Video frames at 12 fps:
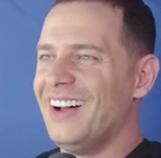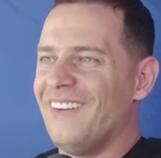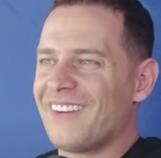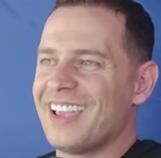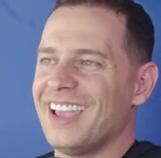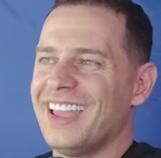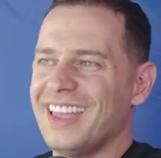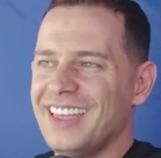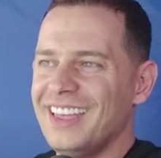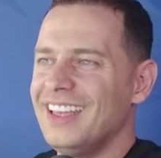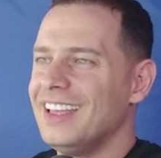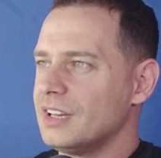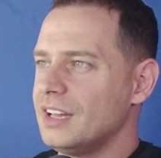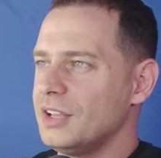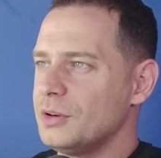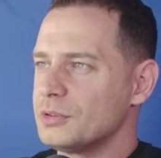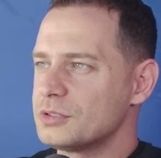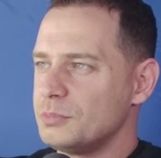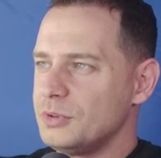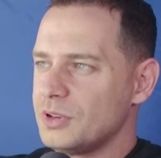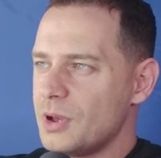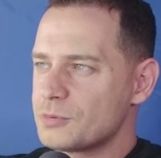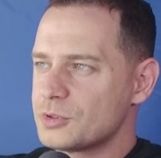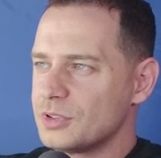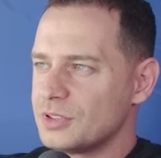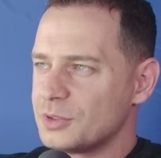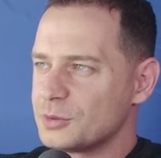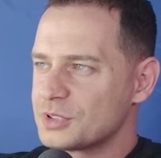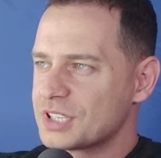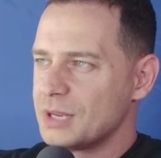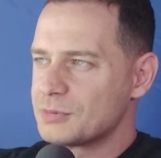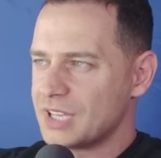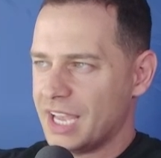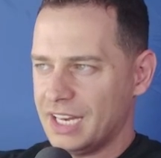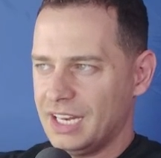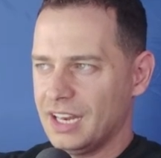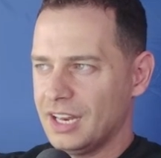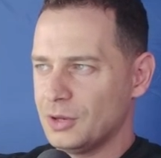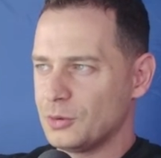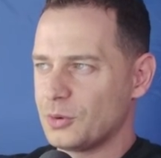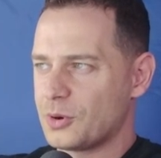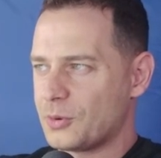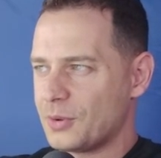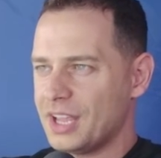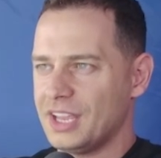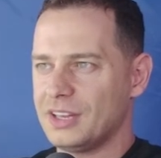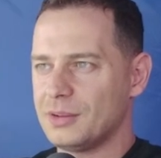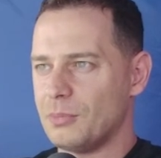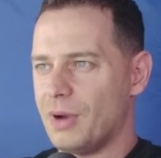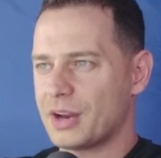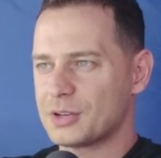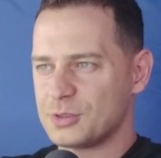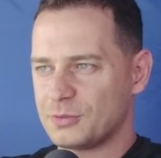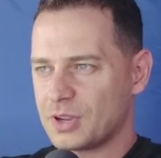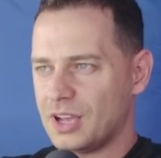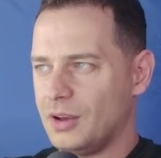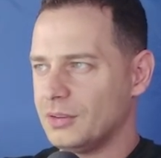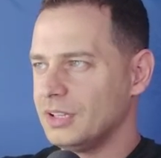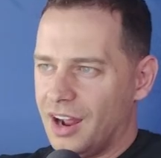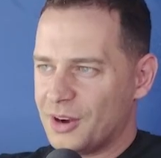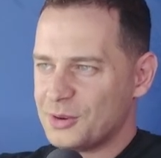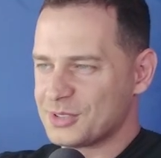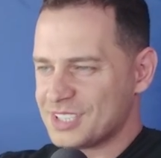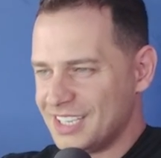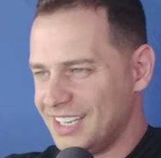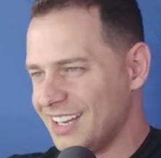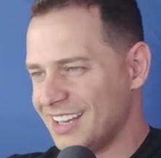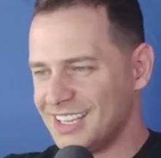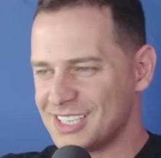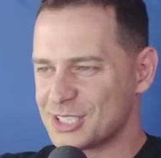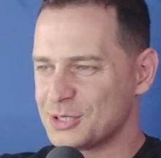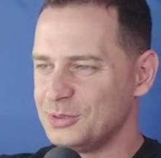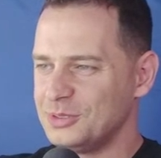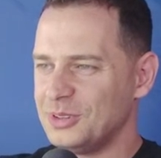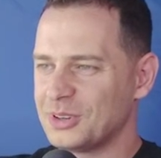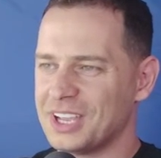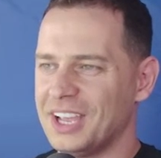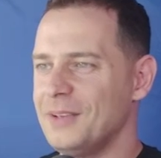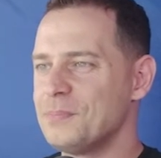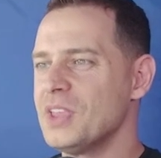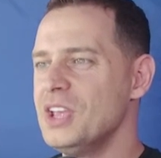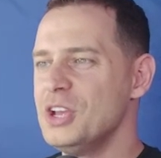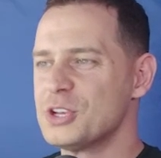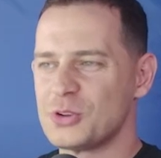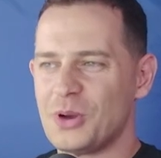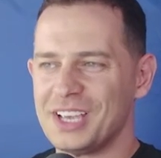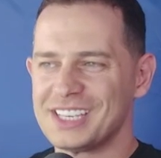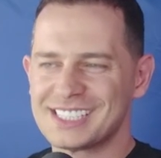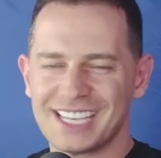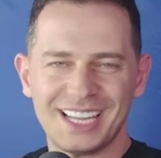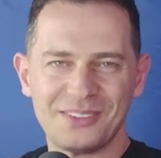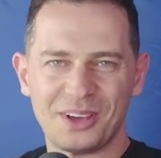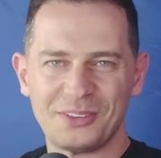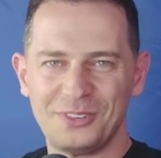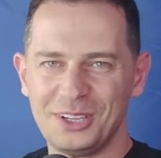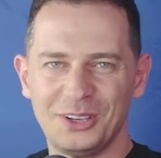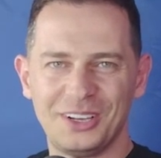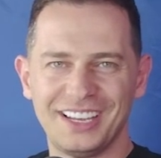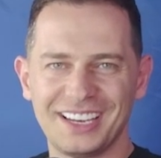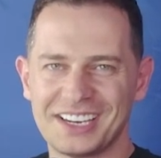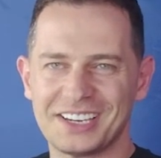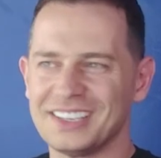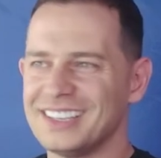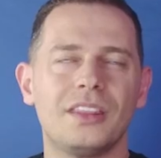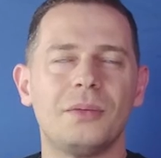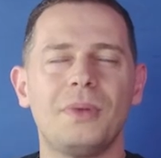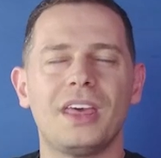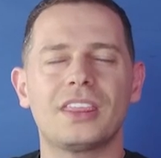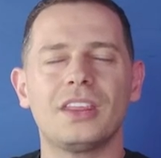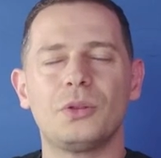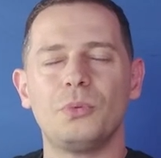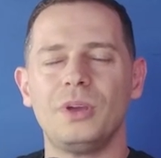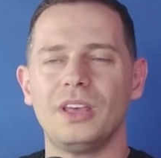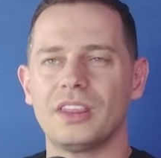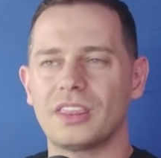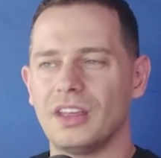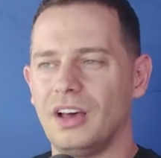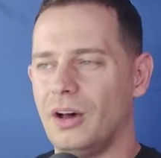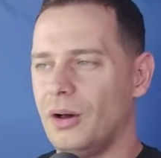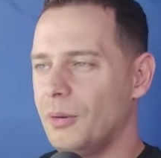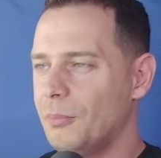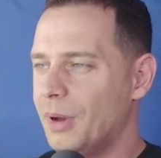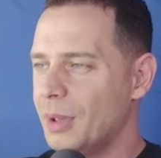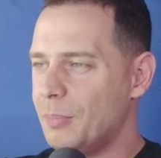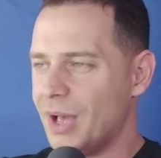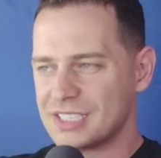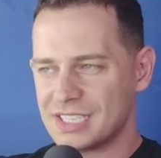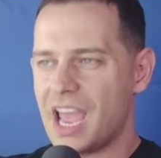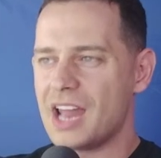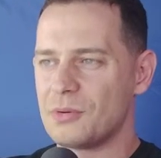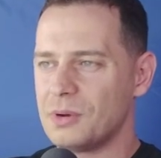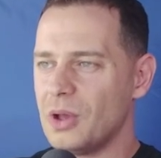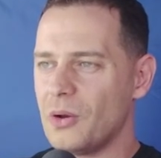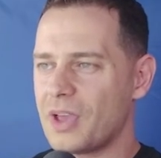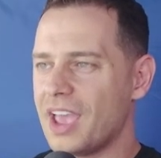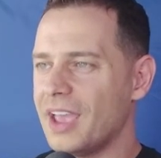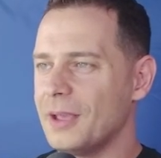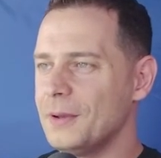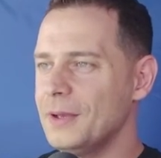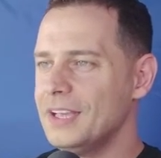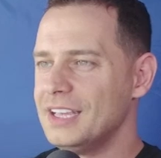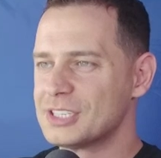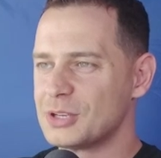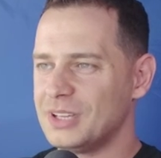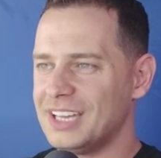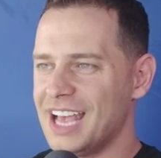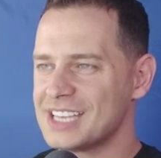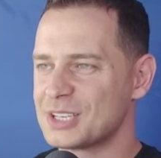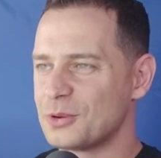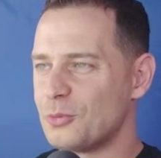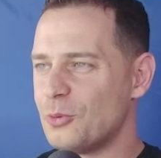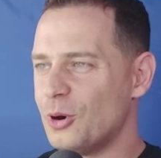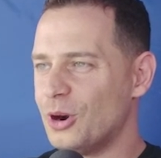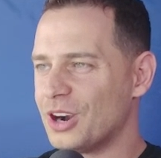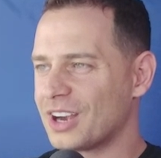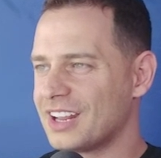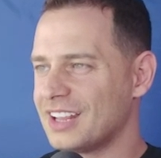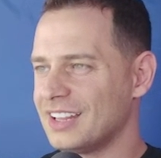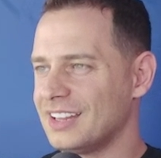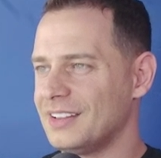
Okay, there used to be an option to skip signing in to create Microsoft account. Are you seeing this too? Okay, so I send my video link, the method with uh, bypass and real, okay? So it doesn't work.